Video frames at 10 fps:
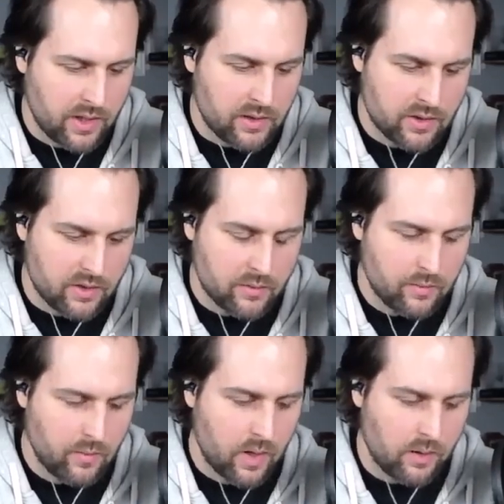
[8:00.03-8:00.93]
issue,
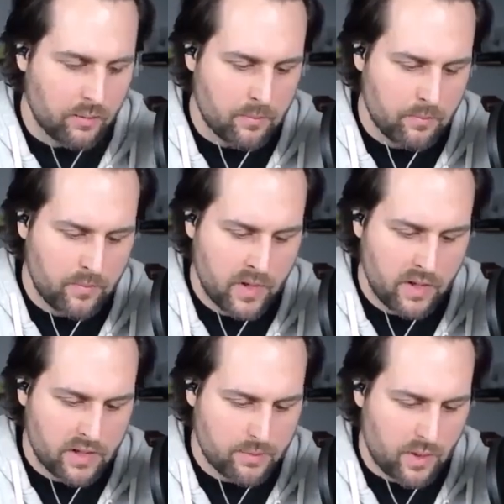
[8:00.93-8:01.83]

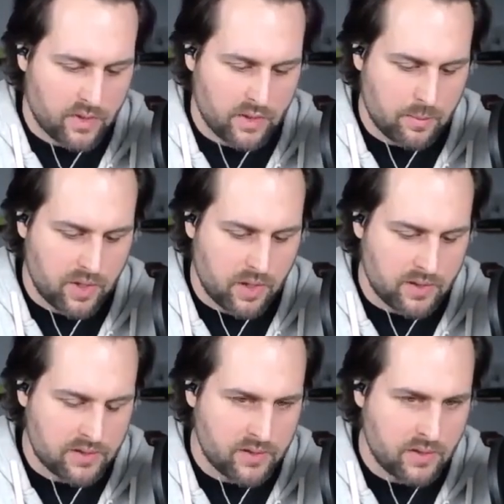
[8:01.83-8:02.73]
especially
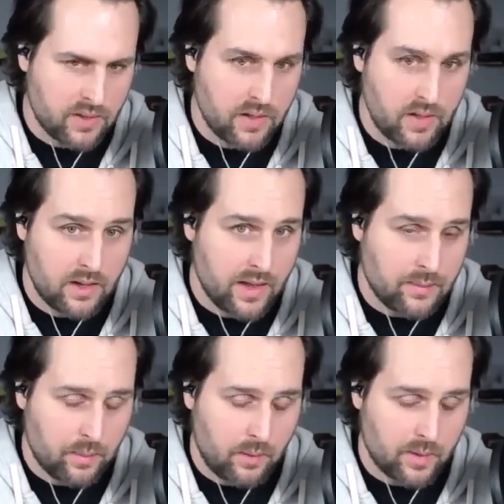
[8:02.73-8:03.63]
because
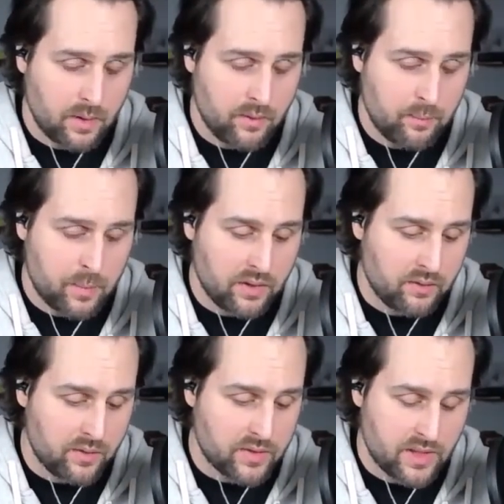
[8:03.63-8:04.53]
that's probably going to be
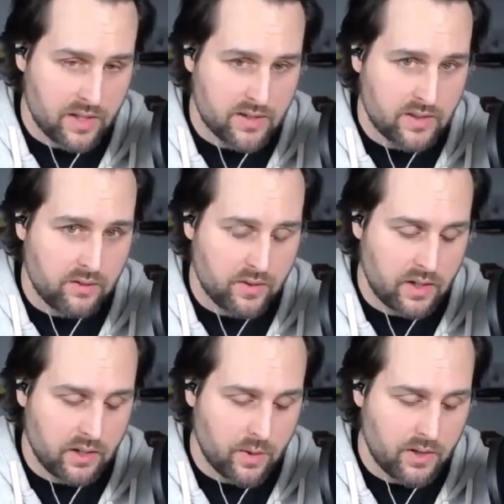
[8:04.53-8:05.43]
the first thing I scuff
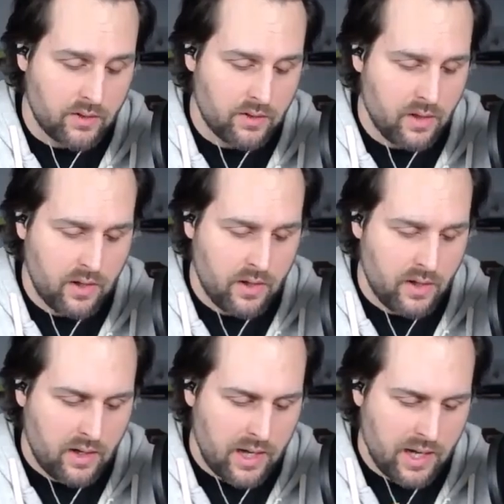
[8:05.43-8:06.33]
anyways.
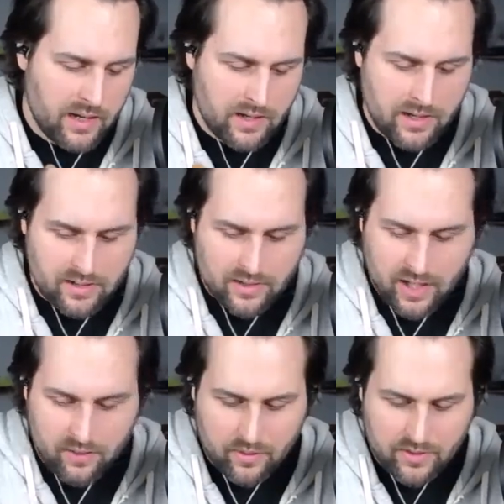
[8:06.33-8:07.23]
And you
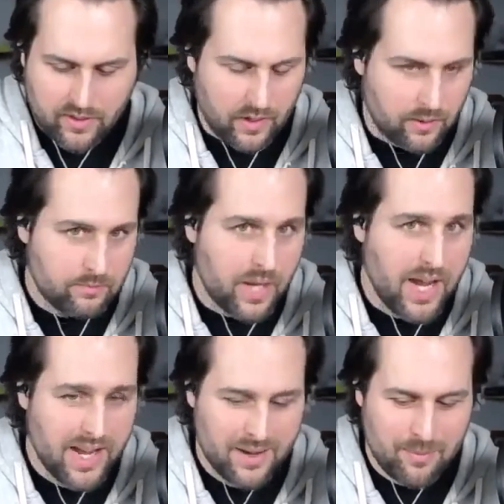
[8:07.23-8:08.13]
can't really tell,
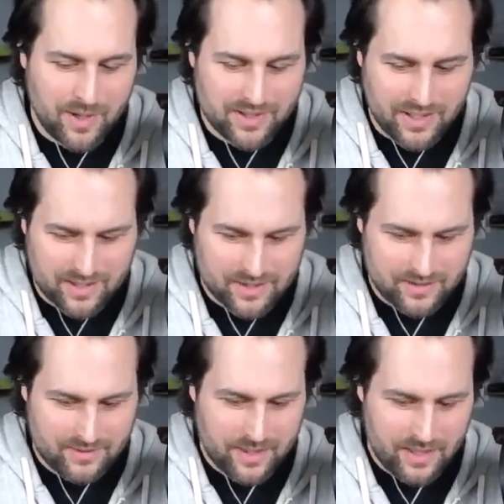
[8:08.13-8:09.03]
but I
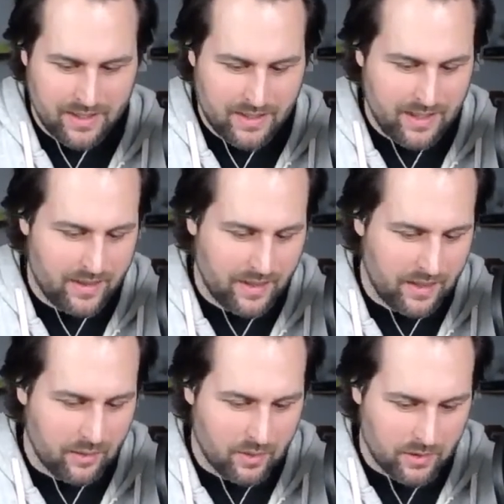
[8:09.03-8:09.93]
think
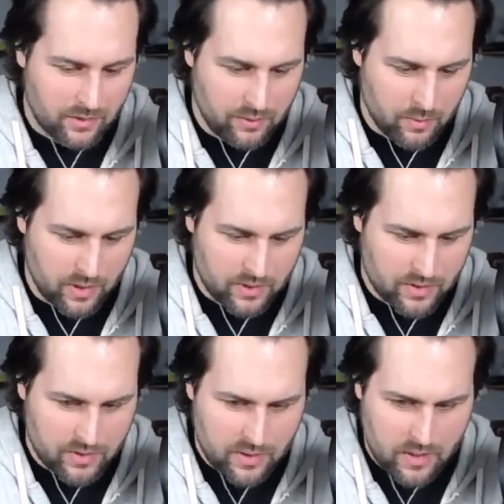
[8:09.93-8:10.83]
I know a little too
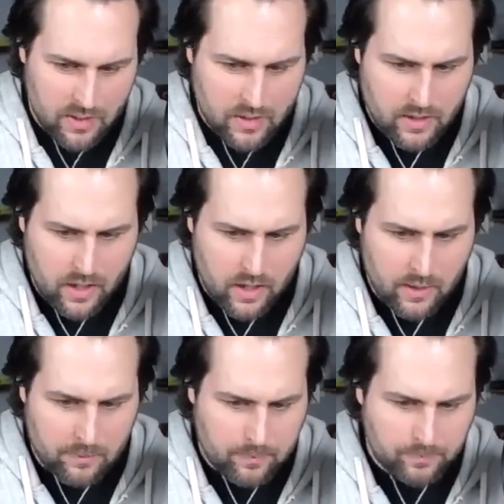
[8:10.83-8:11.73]
much.
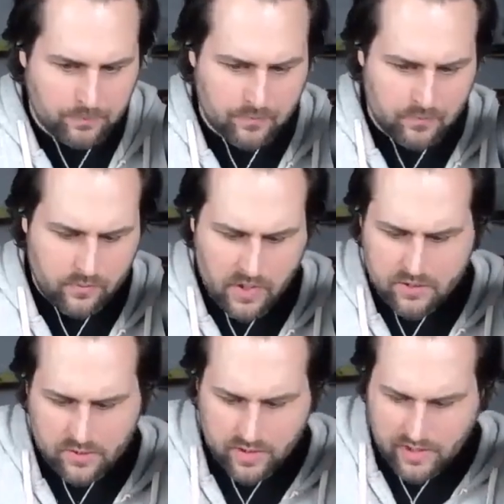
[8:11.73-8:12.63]

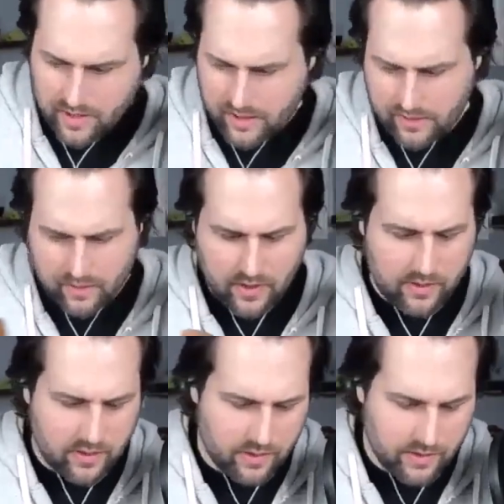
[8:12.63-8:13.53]
So yeah, the
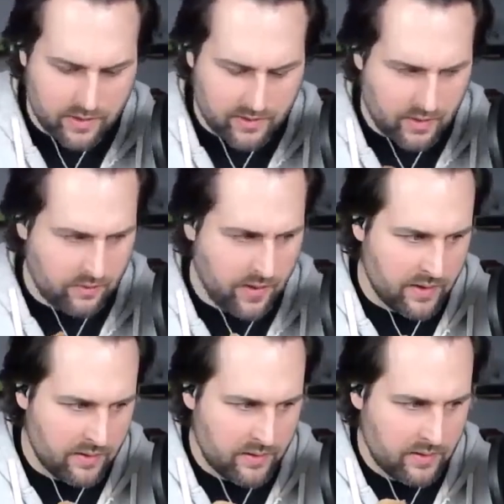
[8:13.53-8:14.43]
leather itself
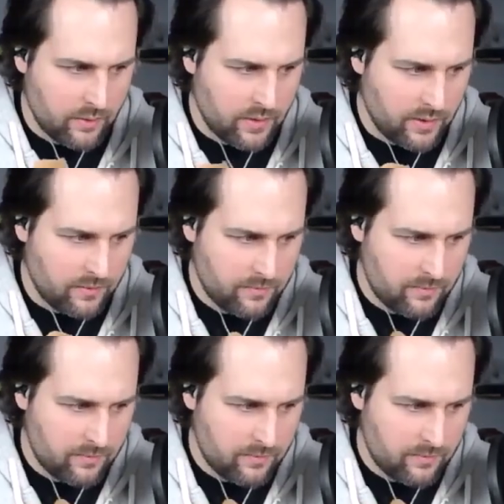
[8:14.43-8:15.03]
has sort of,